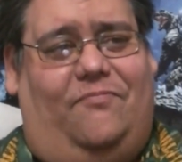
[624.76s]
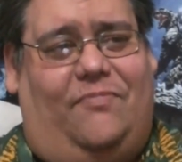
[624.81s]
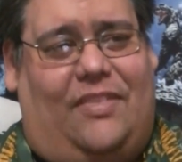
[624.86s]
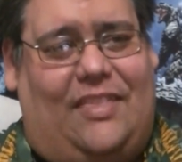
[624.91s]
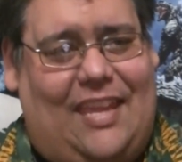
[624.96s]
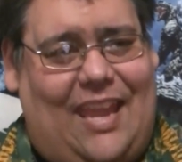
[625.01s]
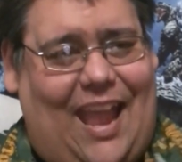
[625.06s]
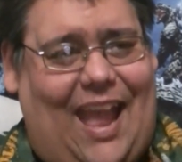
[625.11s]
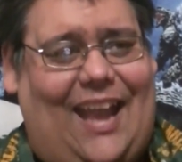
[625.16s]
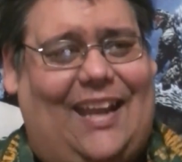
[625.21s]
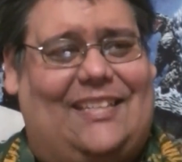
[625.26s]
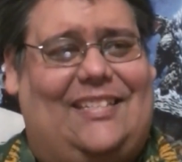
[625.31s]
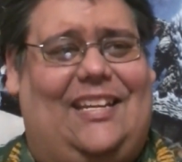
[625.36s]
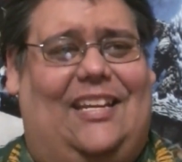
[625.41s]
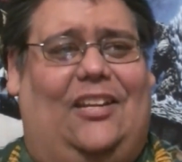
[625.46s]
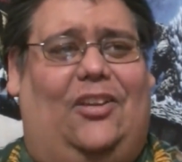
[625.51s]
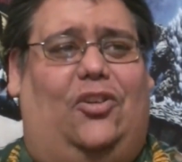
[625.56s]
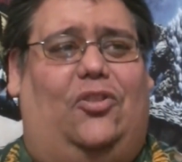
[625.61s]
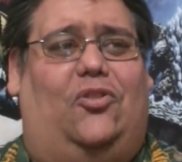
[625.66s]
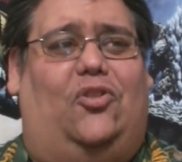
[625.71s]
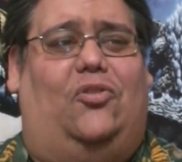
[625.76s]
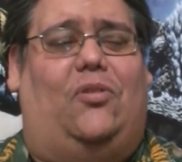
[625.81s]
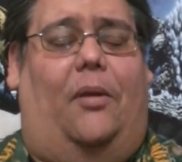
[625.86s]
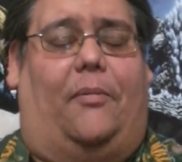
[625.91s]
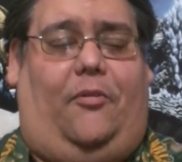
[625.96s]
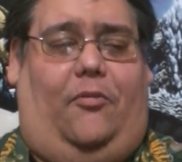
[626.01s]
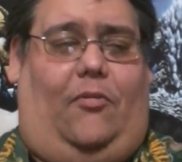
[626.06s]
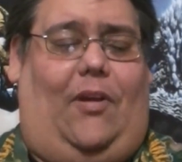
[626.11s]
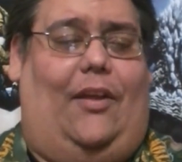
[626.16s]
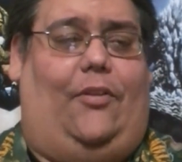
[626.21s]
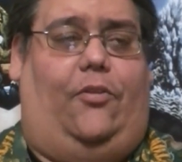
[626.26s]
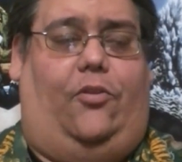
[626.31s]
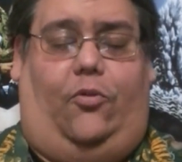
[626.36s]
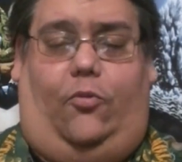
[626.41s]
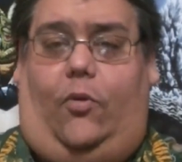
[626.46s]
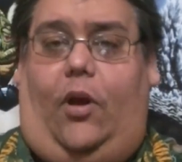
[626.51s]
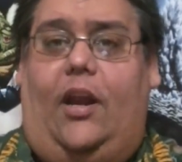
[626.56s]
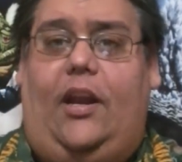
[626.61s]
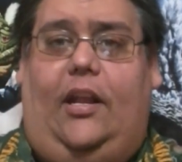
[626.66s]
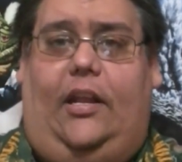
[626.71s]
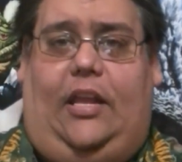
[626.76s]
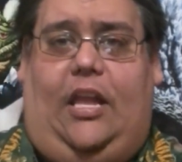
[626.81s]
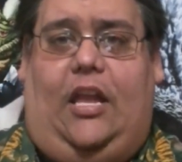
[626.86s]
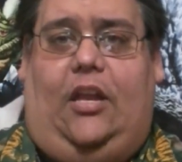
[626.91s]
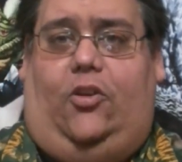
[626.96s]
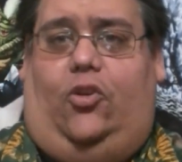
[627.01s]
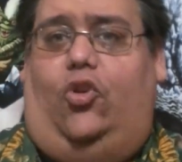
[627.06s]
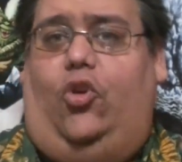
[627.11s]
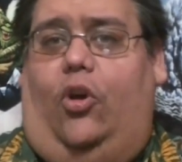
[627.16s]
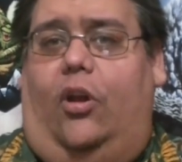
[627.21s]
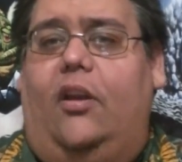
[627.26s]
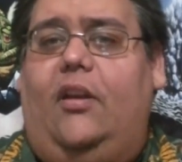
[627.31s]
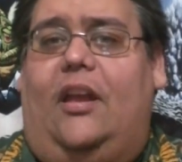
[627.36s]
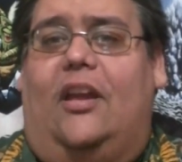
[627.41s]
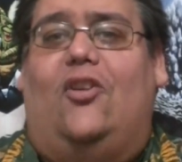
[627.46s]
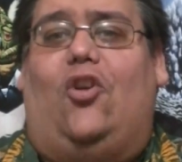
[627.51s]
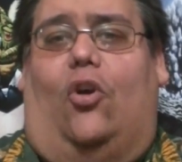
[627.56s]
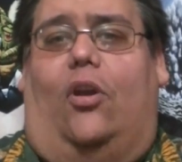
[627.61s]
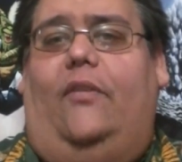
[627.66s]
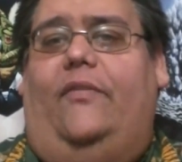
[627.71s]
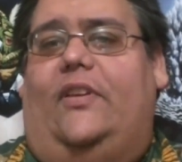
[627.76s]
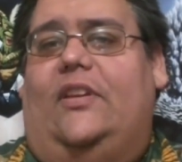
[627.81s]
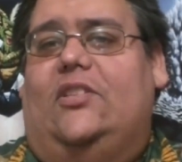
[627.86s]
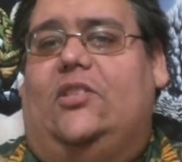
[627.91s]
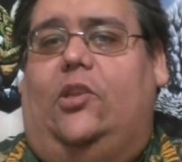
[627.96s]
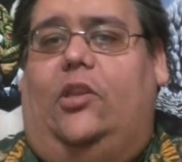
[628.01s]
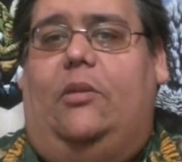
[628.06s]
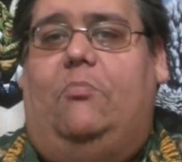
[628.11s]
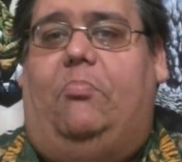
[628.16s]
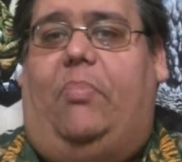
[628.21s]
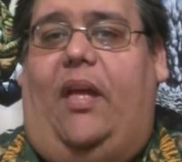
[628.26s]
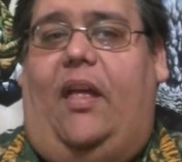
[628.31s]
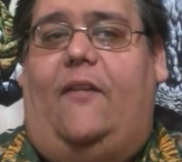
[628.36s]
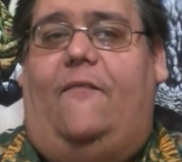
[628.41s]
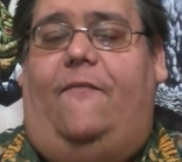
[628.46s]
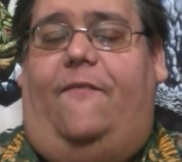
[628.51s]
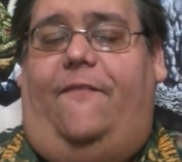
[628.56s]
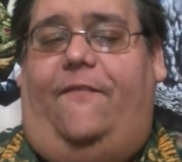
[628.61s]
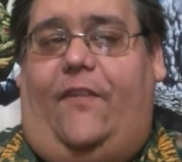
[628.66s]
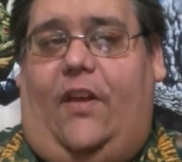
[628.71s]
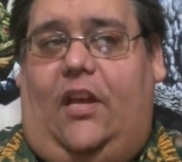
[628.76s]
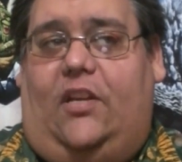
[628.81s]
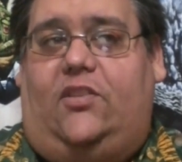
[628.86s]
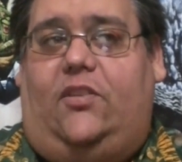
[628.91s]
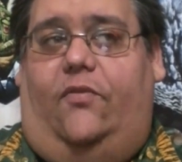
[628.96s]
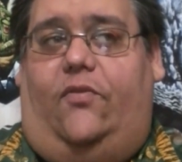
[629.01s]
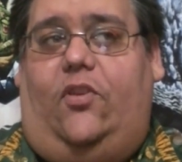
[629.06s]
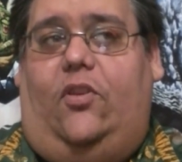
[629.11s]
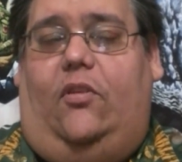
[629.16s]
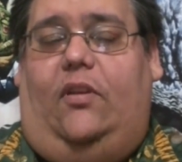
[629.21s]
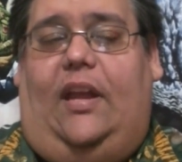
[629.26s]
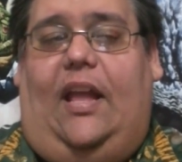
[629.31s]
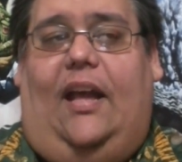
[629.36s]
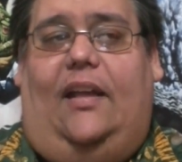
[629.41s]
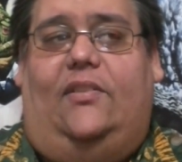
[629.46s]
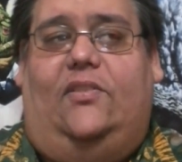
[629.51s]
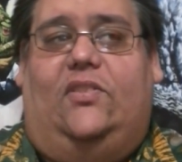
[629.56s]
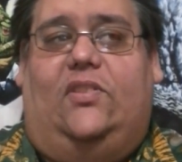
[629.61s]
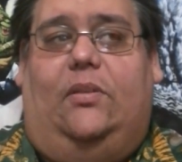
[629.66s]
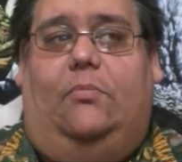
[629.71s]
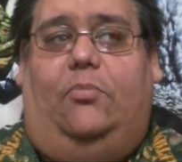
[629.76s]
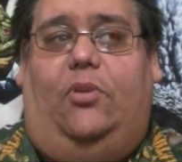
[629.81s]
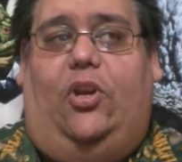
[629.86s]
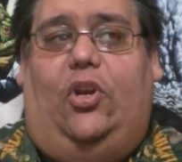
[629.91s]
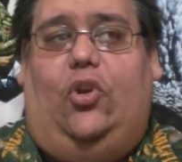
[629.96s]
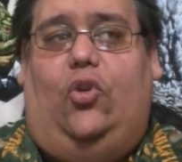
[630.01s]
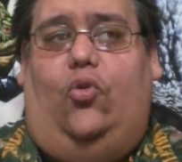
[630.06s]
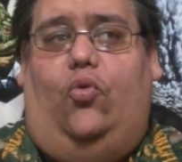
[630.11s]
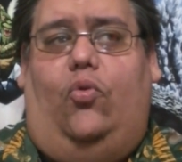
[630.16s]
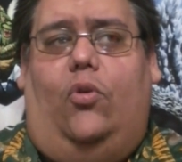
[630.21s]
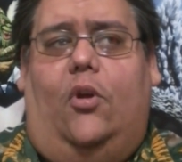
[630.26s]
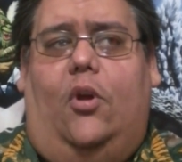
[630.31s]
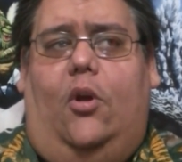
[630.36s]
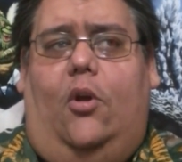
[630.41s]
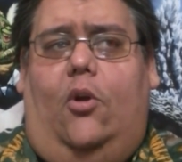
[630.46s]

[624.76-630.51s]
the acting, or rather the writing, it could have easily been fixed if you'd have gotten somebody who